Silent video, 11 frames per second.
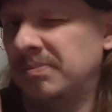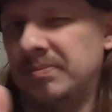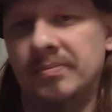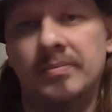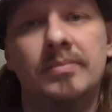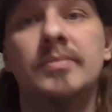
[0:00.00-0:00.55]

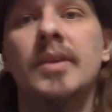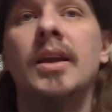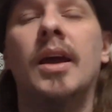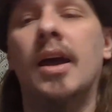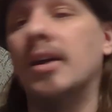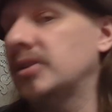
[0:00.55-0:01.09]
I'm
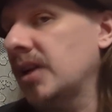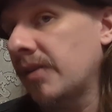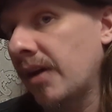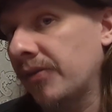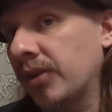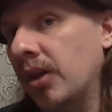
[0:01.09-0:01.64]
gonna save
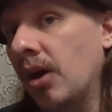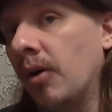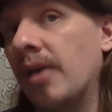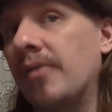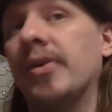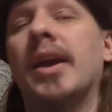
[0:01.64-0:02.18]
that for the
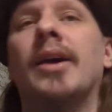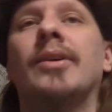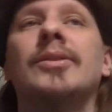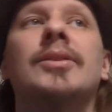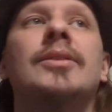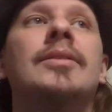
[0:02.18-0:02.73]
OF
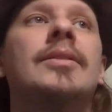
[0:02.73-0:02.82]
account.